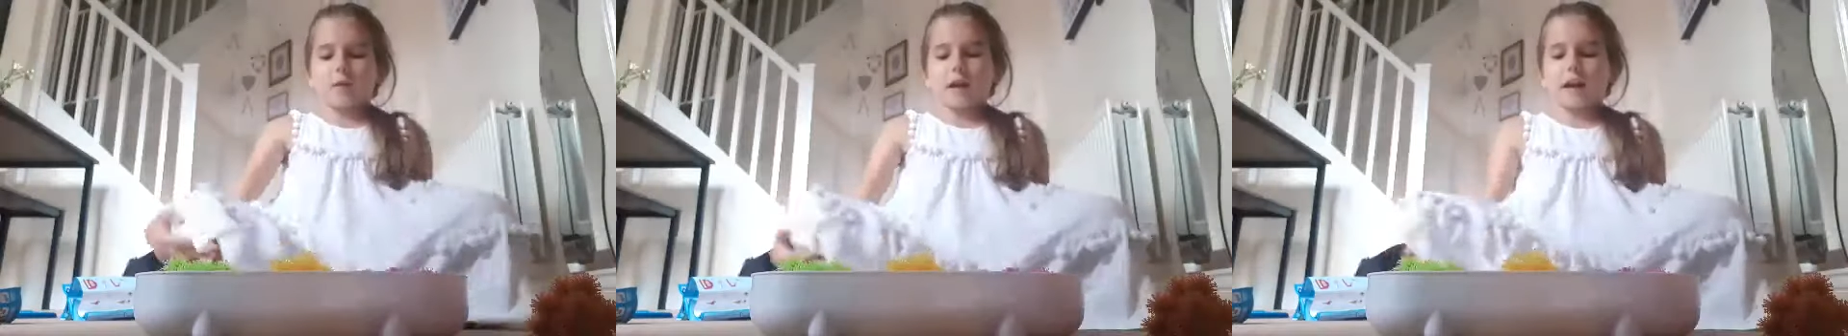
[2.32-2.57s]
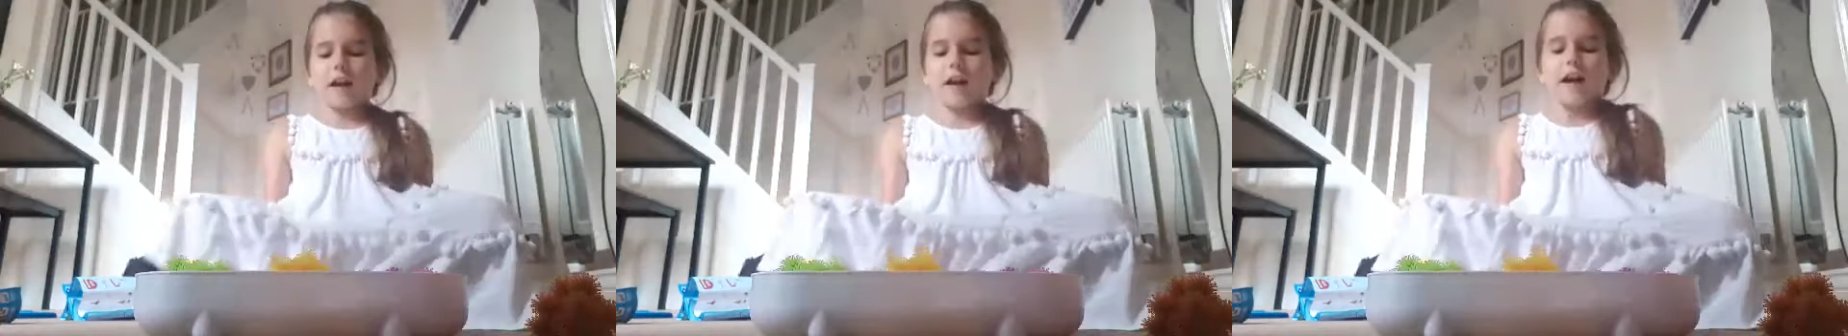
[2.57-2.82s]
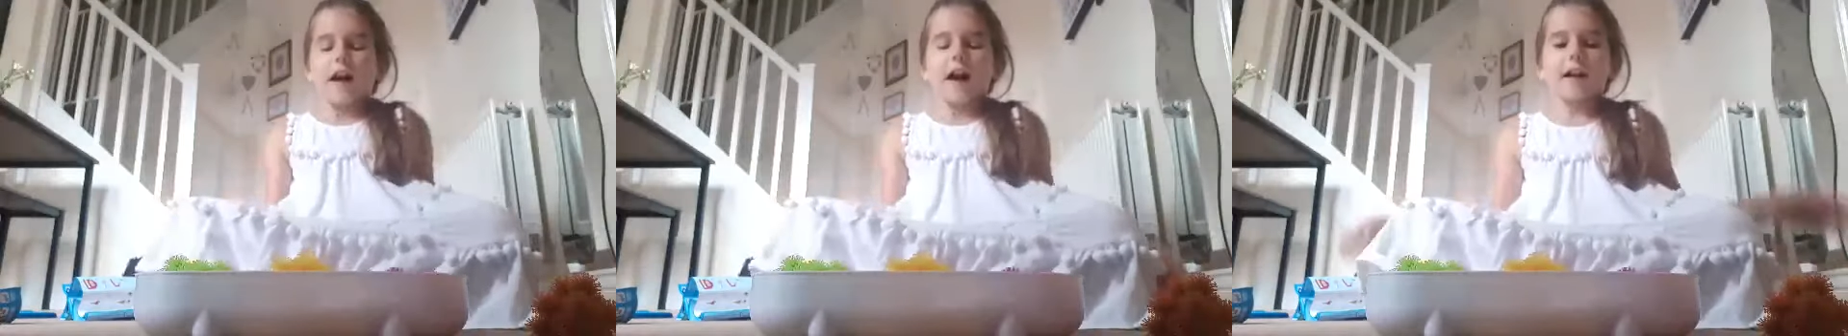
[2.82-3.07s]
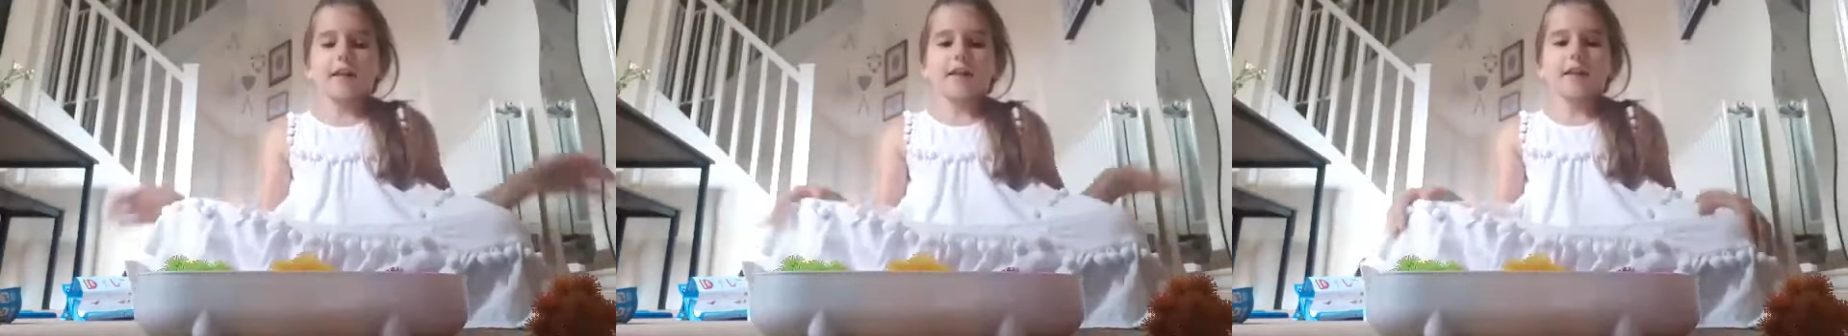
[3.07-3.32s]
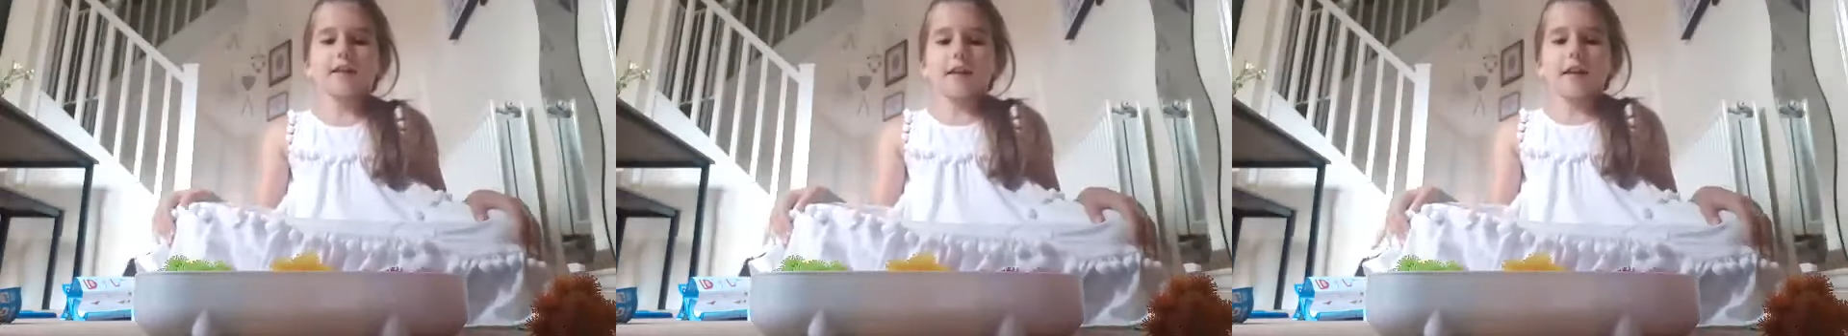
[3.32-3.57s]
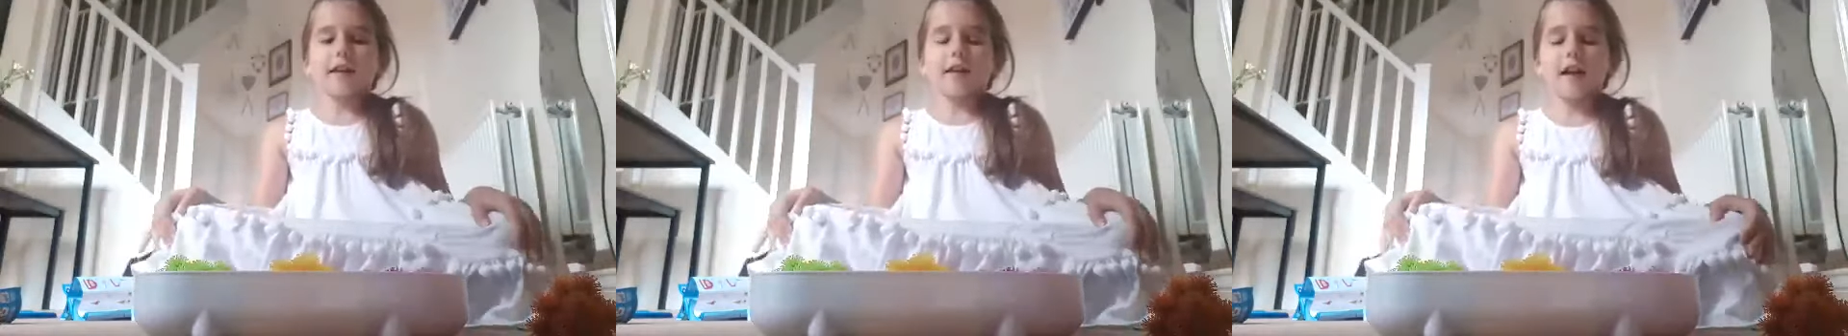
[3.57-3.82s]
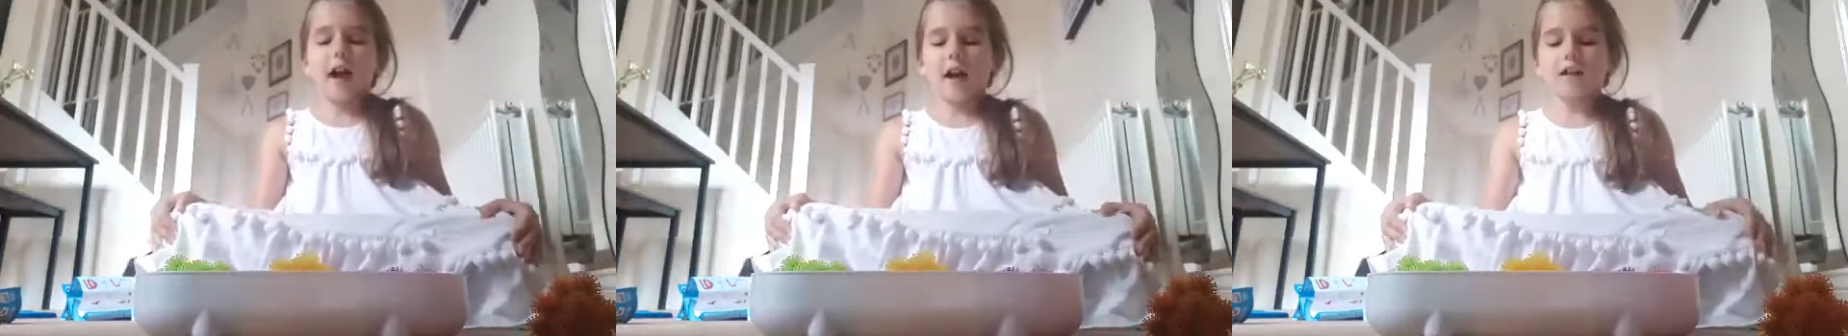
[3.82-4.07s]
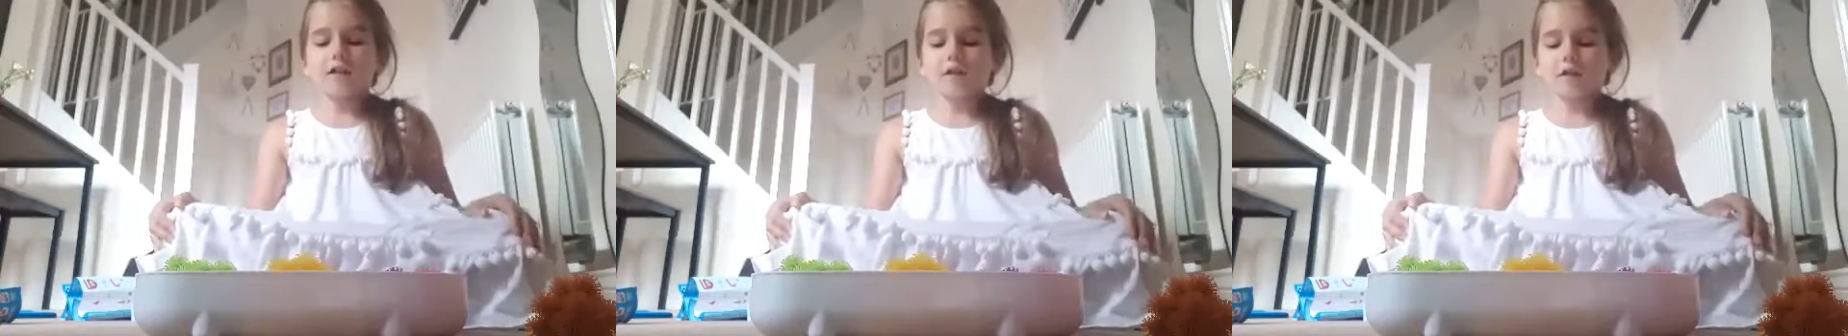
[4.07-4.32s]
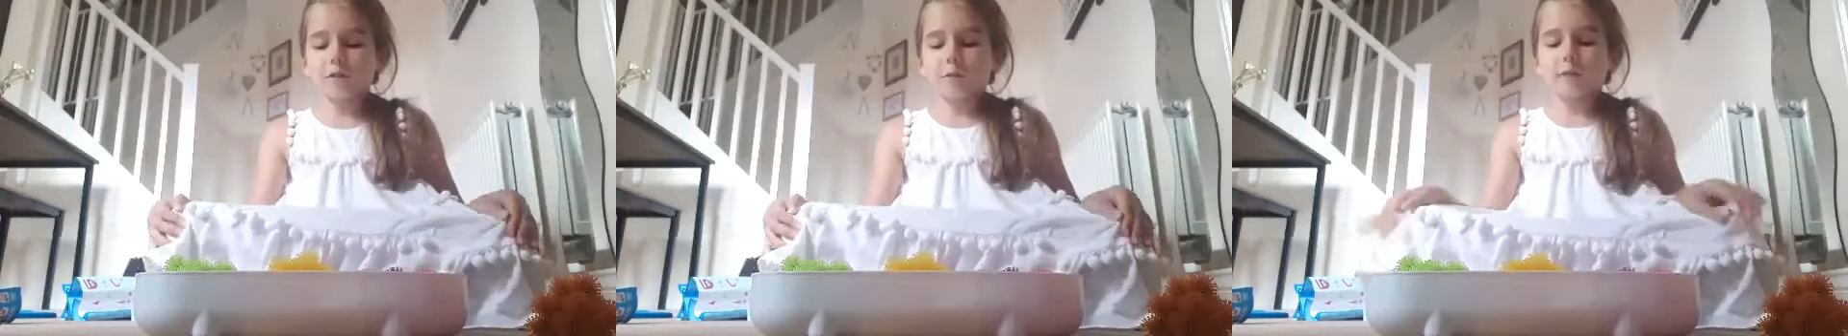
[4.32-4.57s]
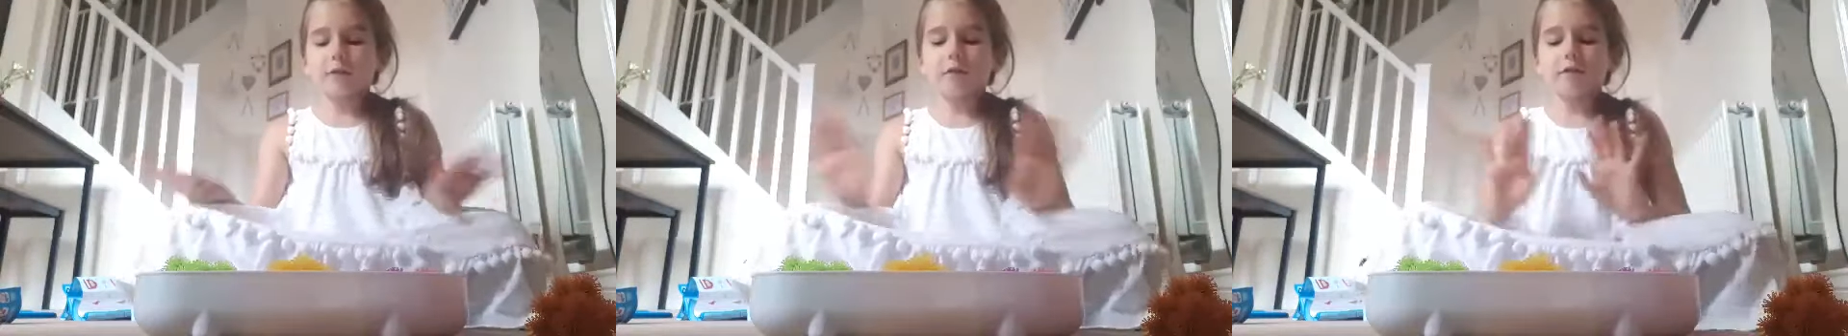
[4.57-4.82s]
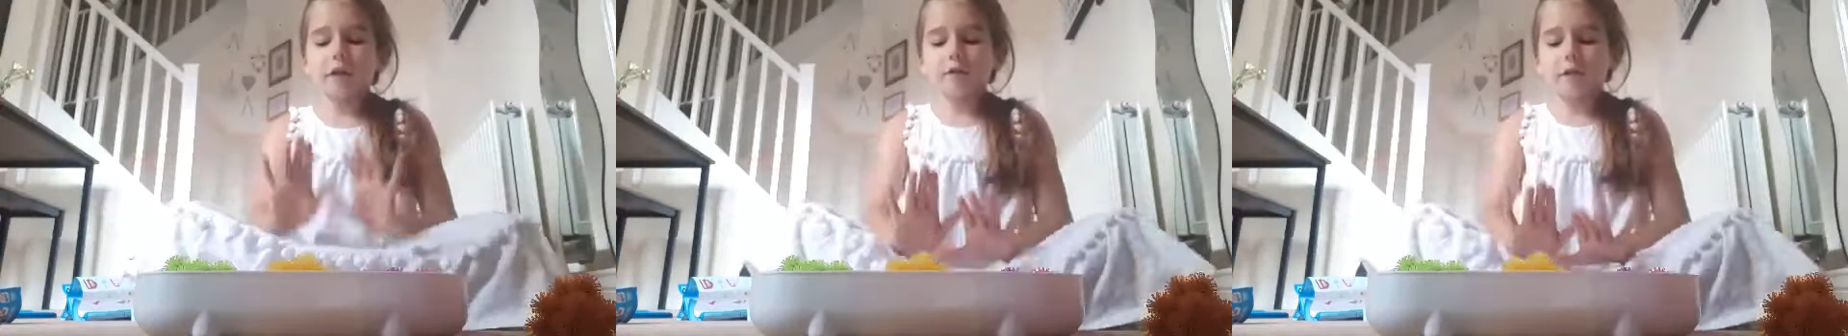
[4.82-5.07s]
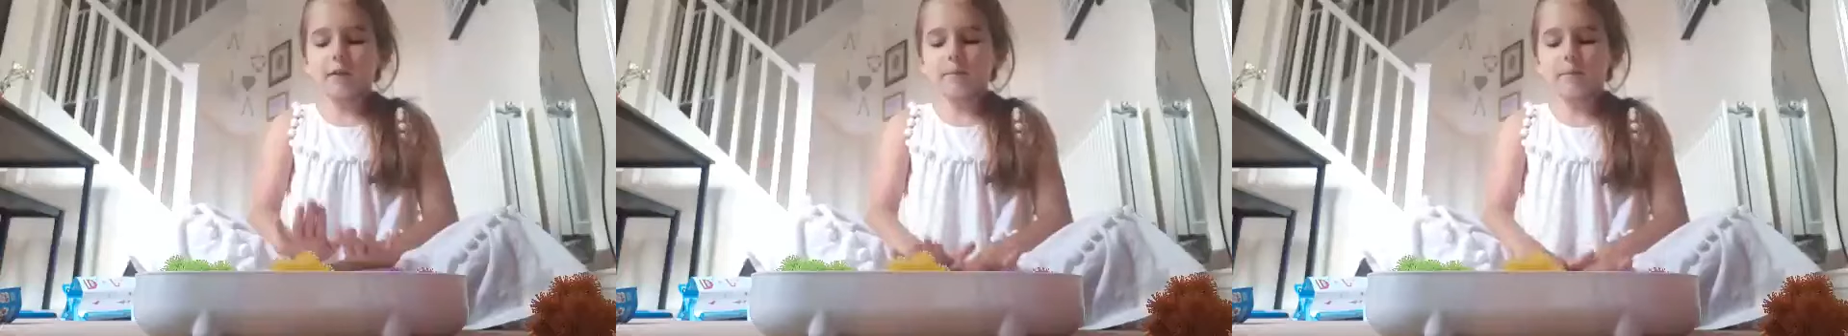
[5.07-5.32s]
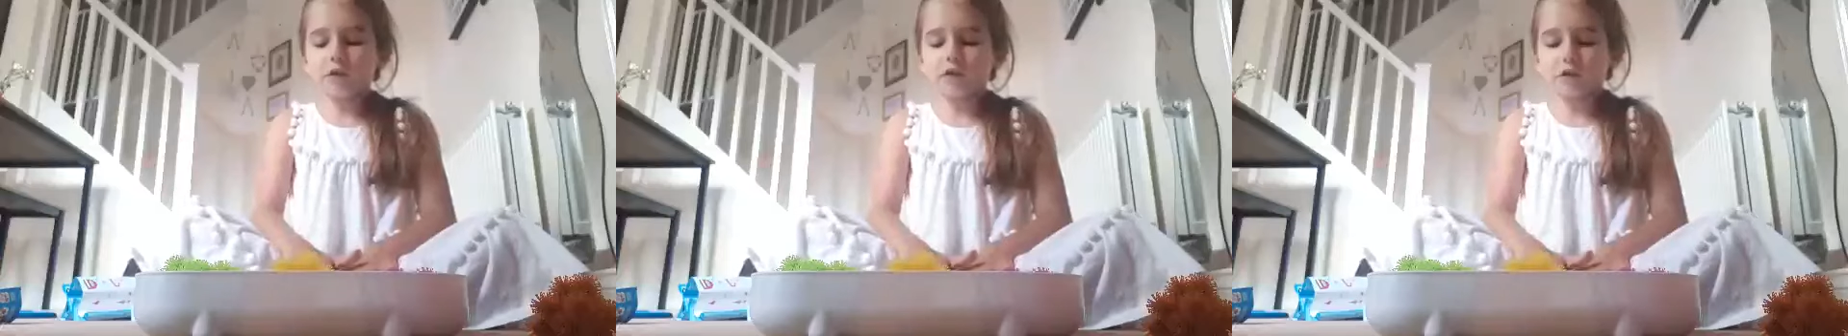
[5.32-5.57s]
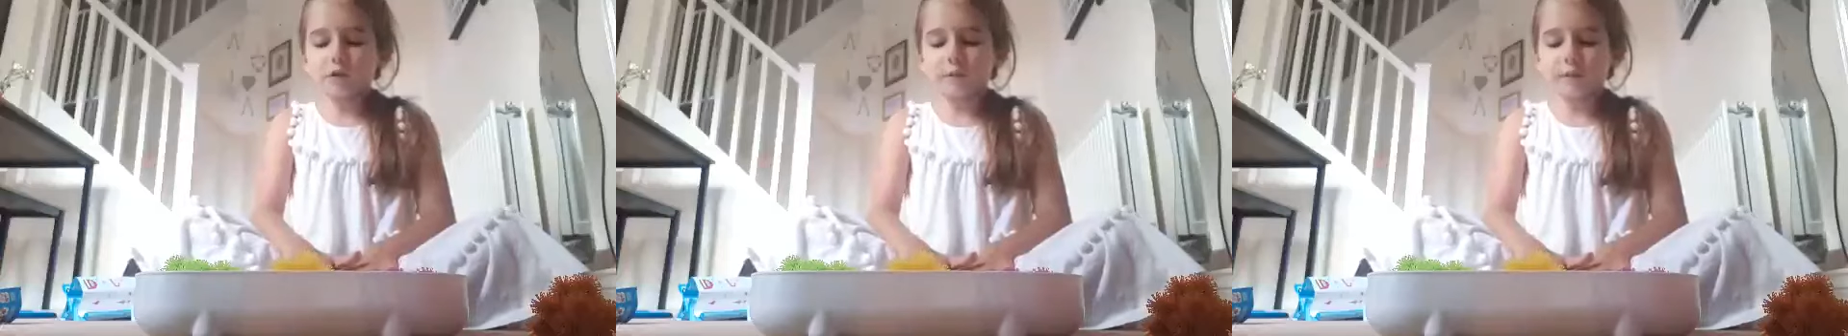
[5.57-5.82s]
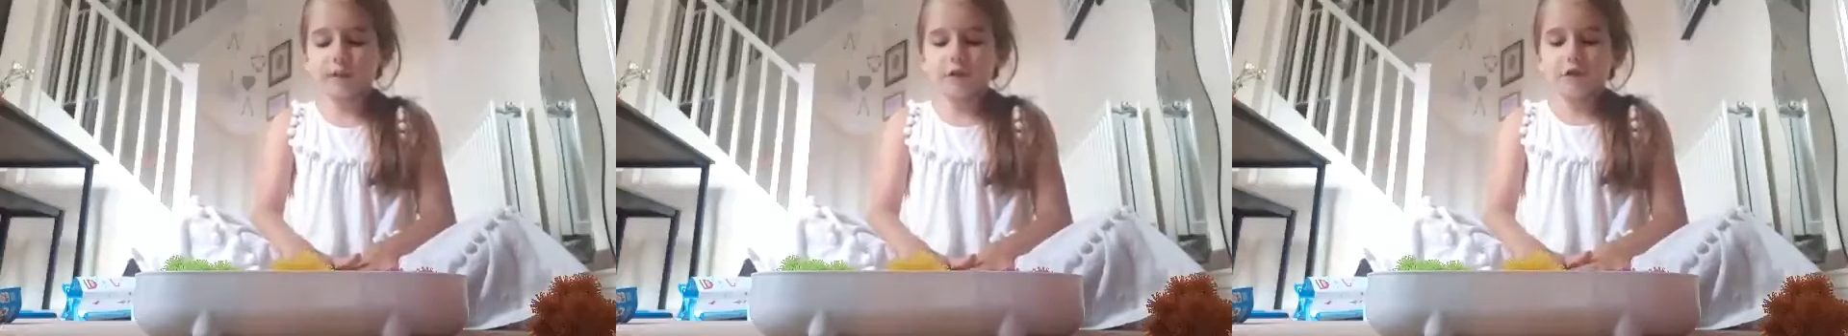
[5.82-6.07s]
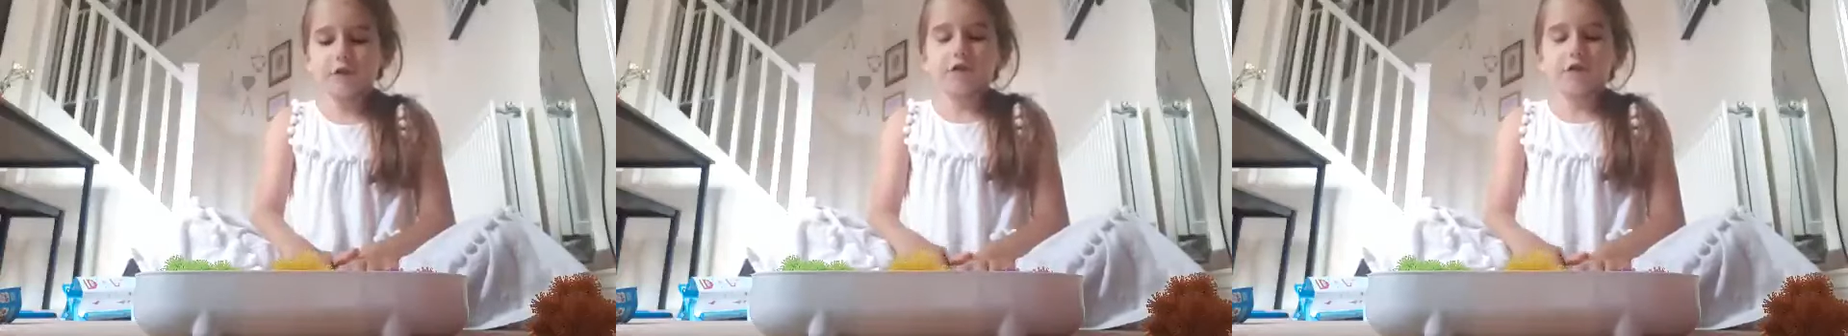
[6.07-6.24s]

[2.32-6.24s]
Luella and today I'm going to be reviewing Bunchems.